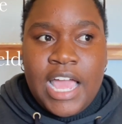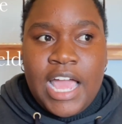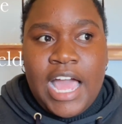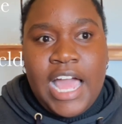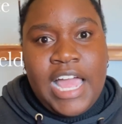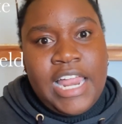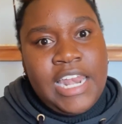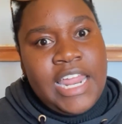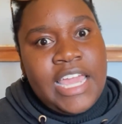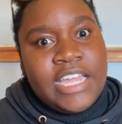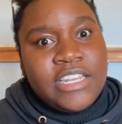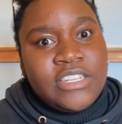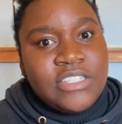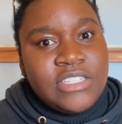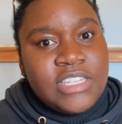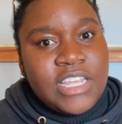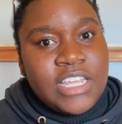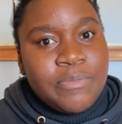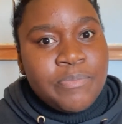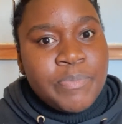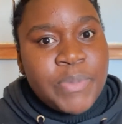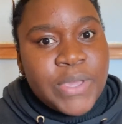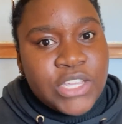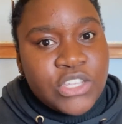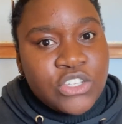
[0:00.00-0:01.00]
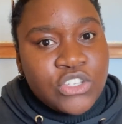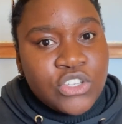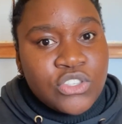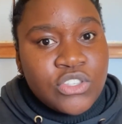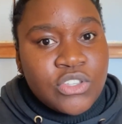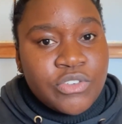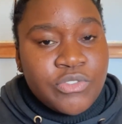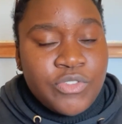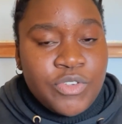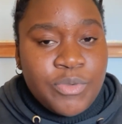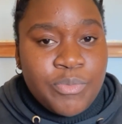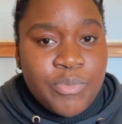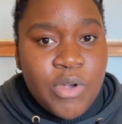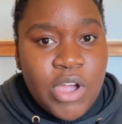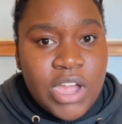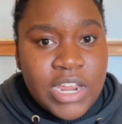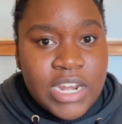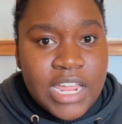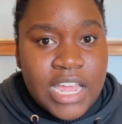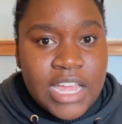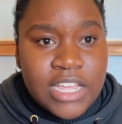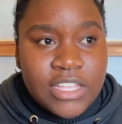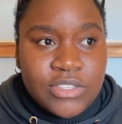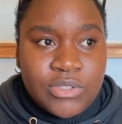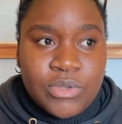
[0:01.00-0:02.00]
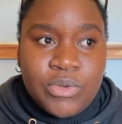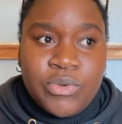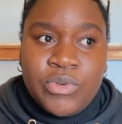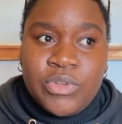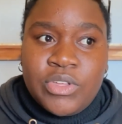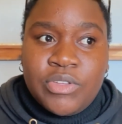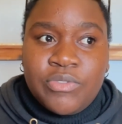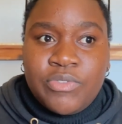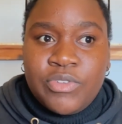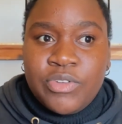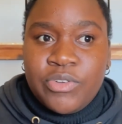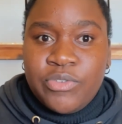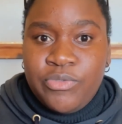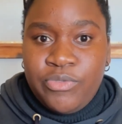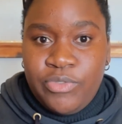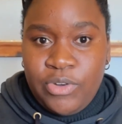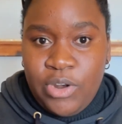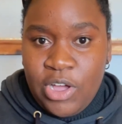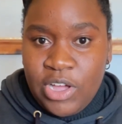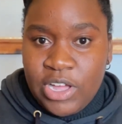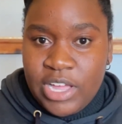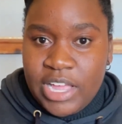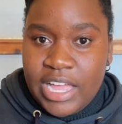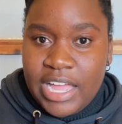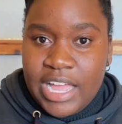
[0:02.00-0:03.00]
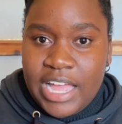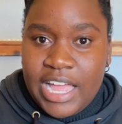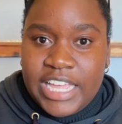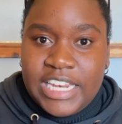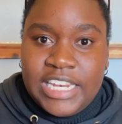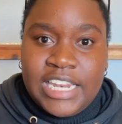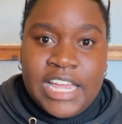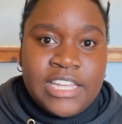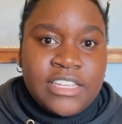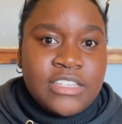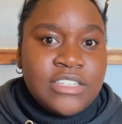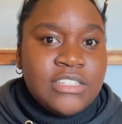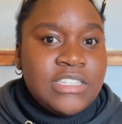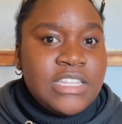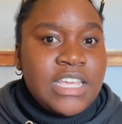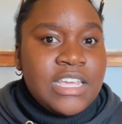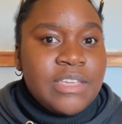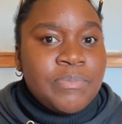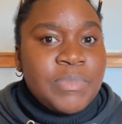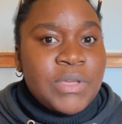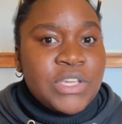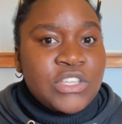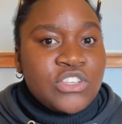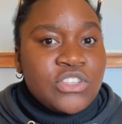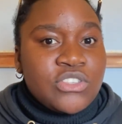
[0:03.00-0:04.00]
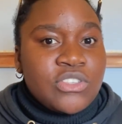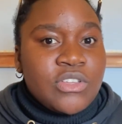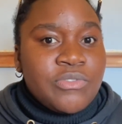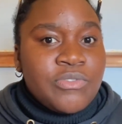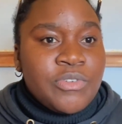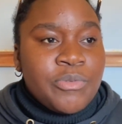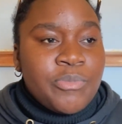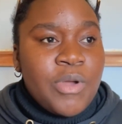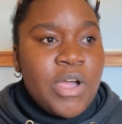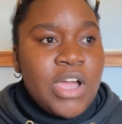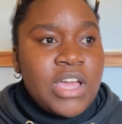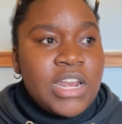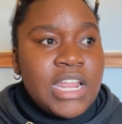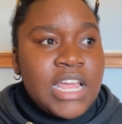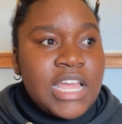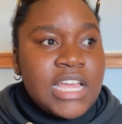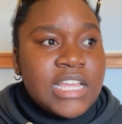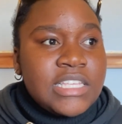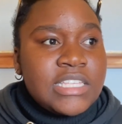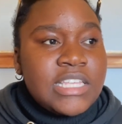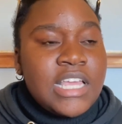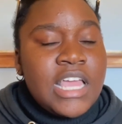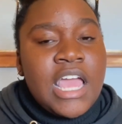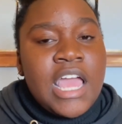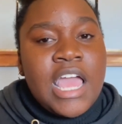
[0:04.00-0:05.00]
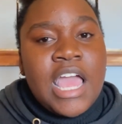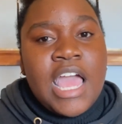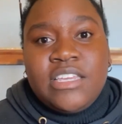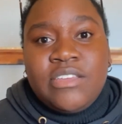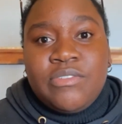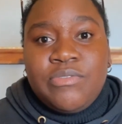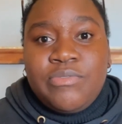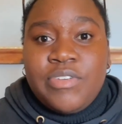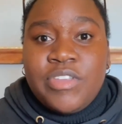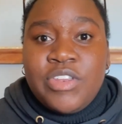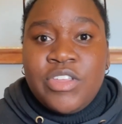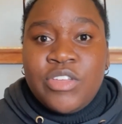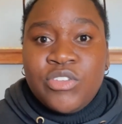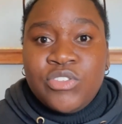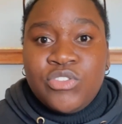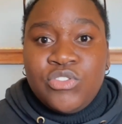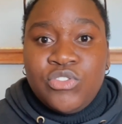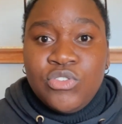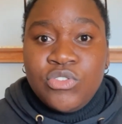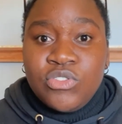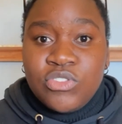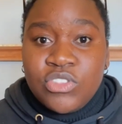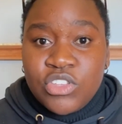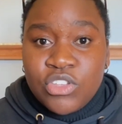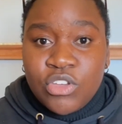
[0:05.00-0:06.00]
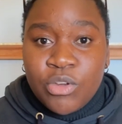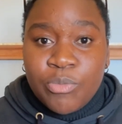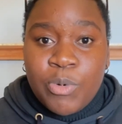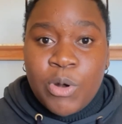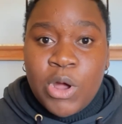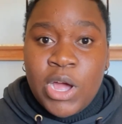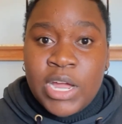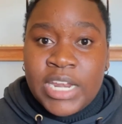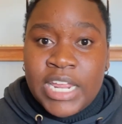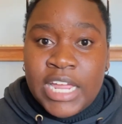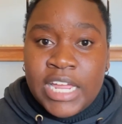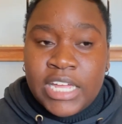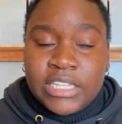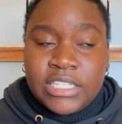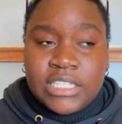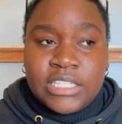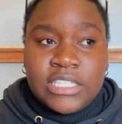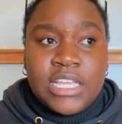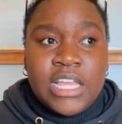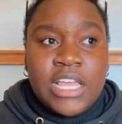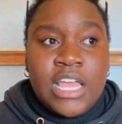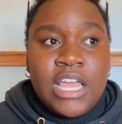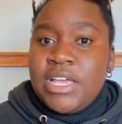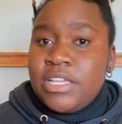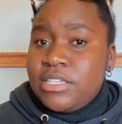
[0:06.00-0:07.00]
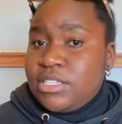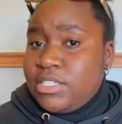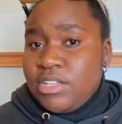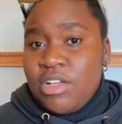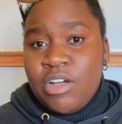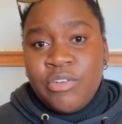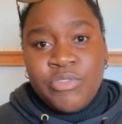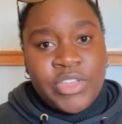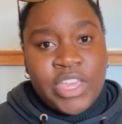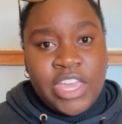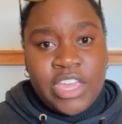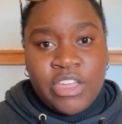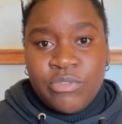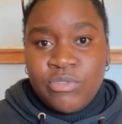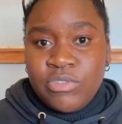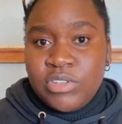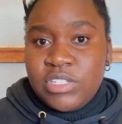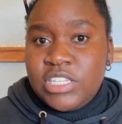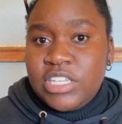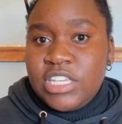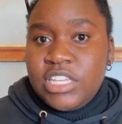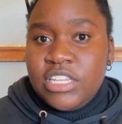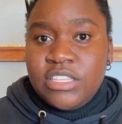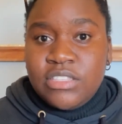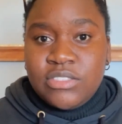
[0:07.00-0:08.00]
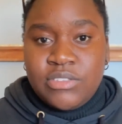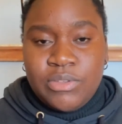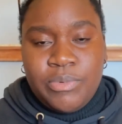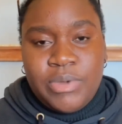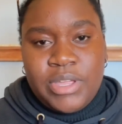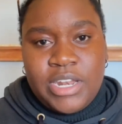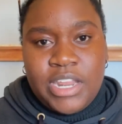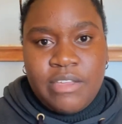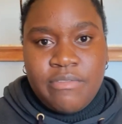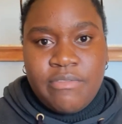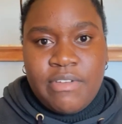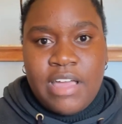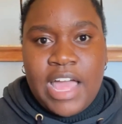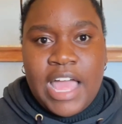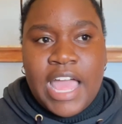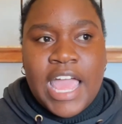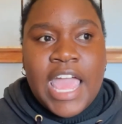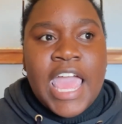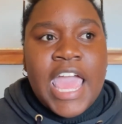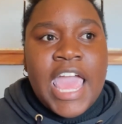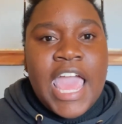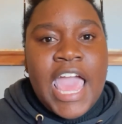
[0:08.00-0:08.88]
I like to take pictures of your products, or if you're a vlogger, I'd like to take pictures of your products, videos using your products, self-care routines or whatever.